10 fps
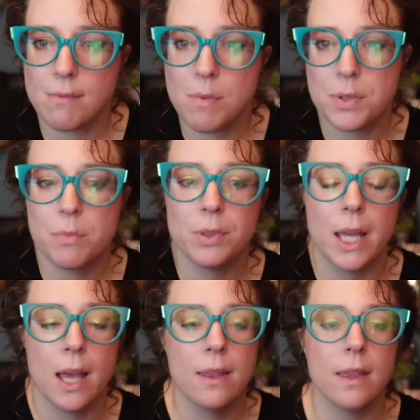up with a
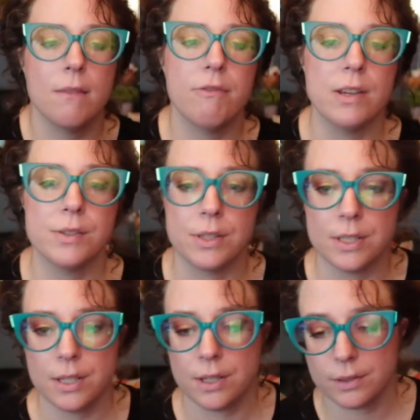plan that feels good
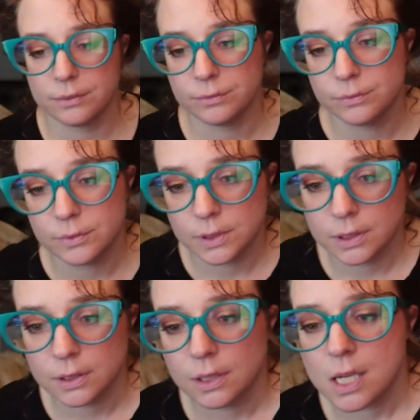to you.
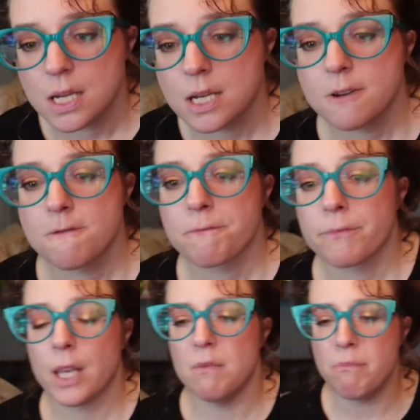
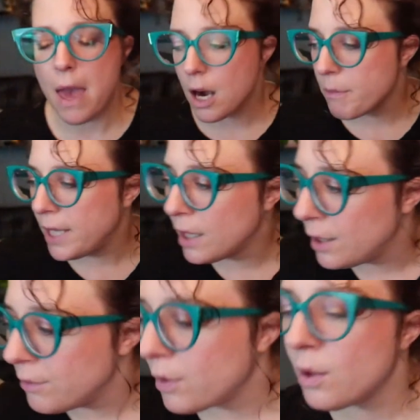It may or may not
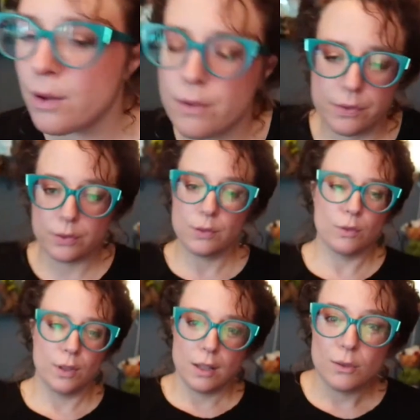involve
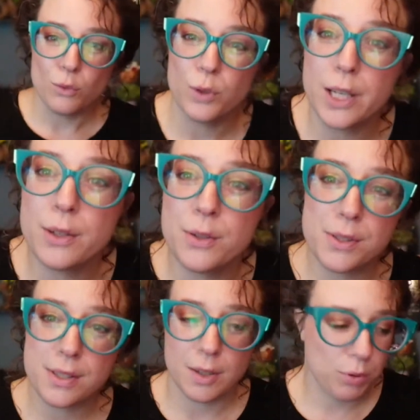
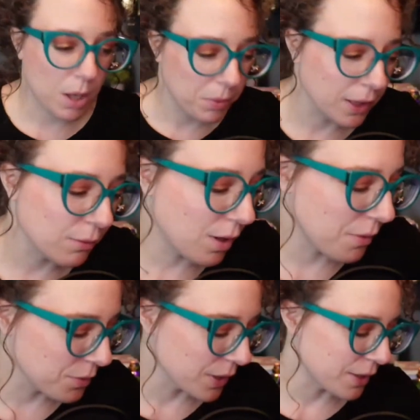Reels. It probably
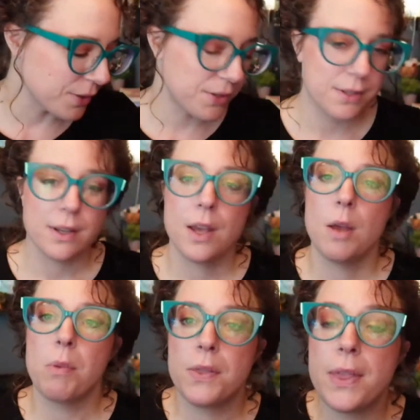involves Reels.
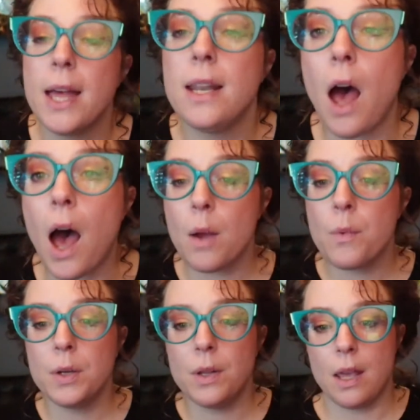But then I
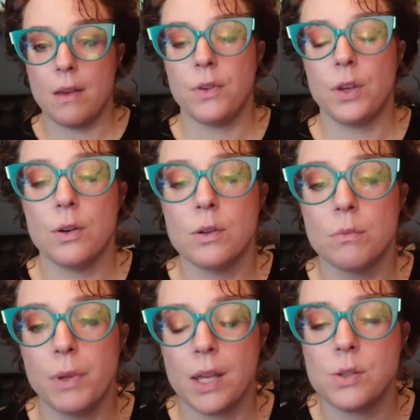would,
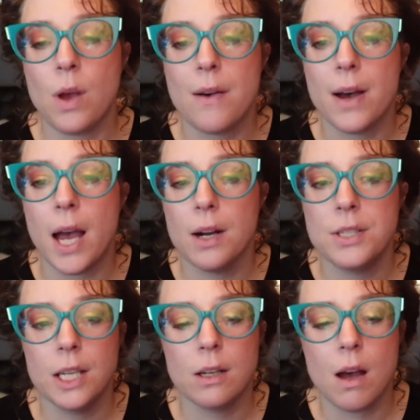because you have a higher
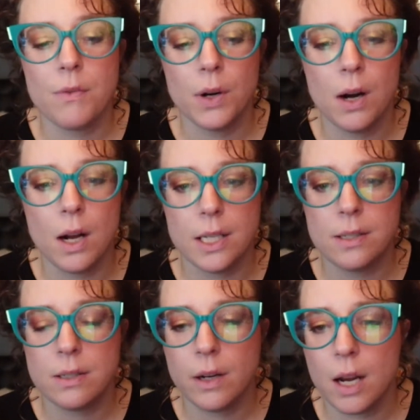ticket offer on
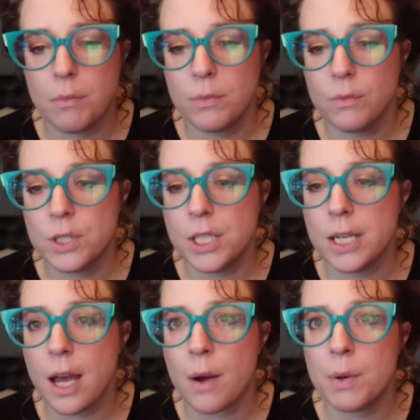Instagram,
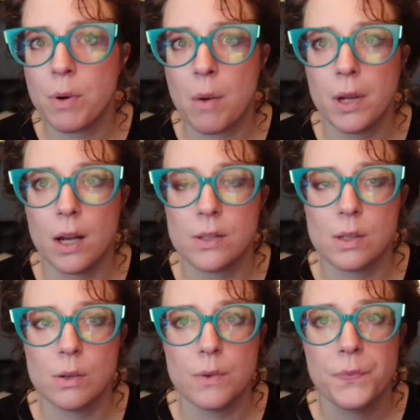Rashida, I would probably also